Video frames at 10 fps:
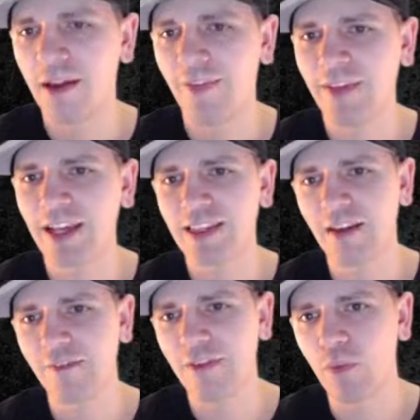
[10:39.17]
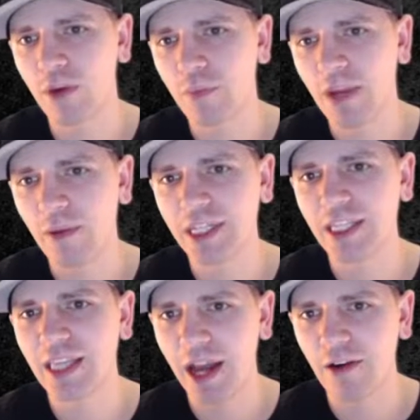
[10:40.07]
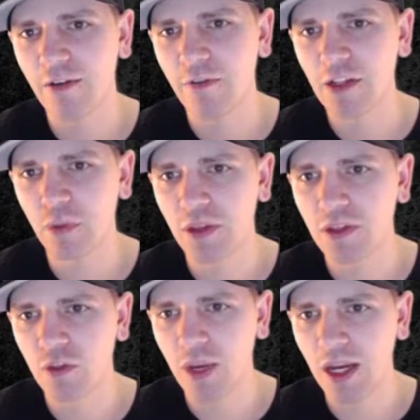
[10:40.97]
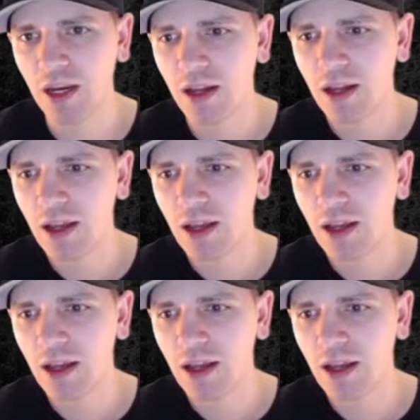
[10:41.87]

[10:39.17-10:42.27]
And like I said, if he would have been able to get that air defense with his queen,